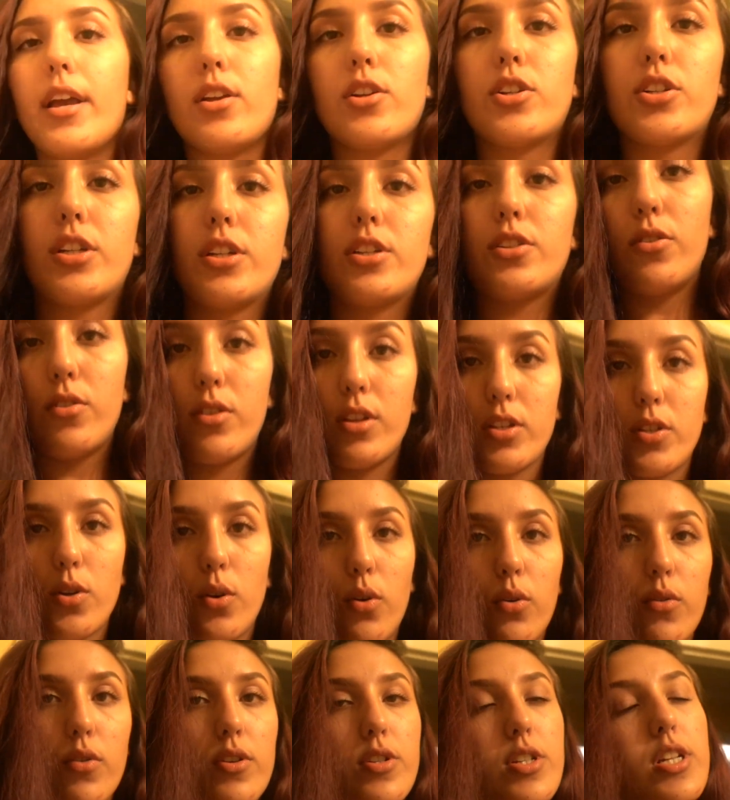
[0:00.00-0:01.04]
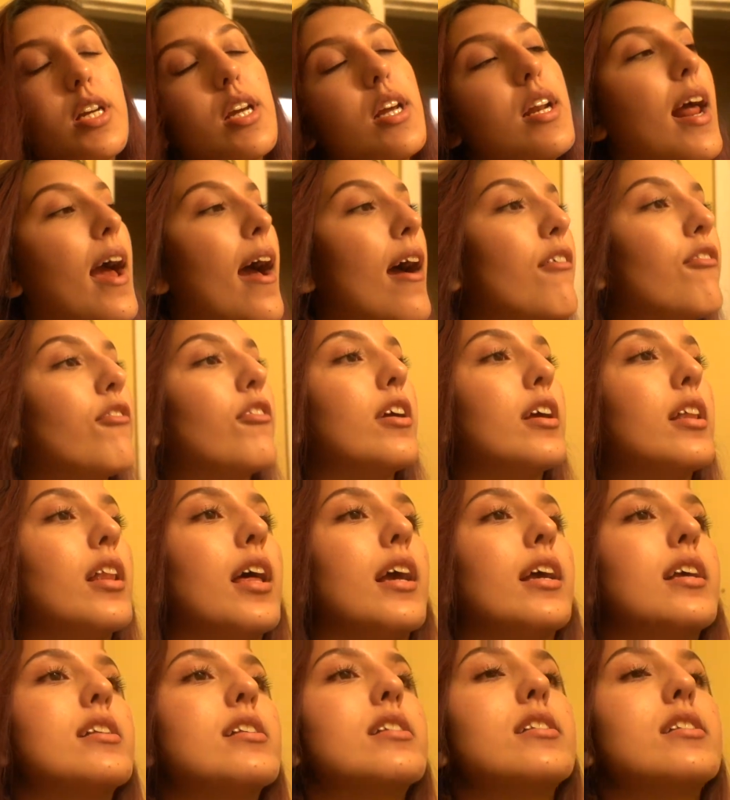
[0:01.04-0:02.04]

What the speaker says: usually do this whole routine every like